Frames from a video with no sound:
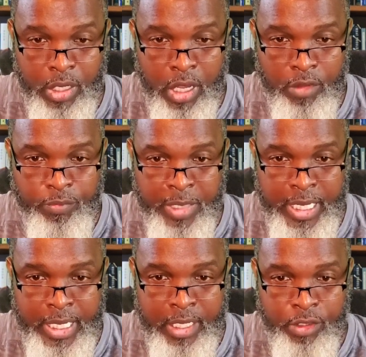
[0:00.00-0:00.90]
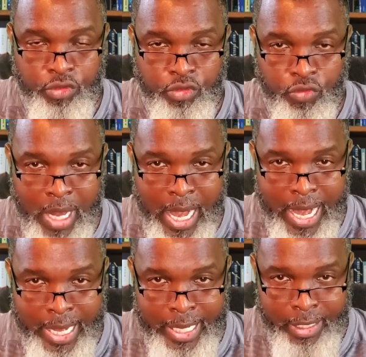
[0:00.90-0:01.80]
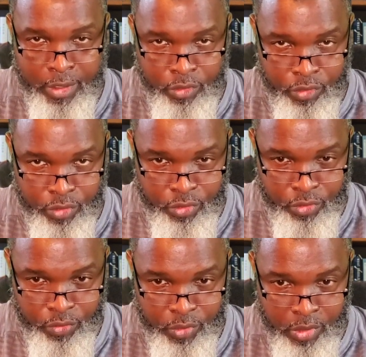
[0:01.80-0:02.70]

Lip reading: of being strange.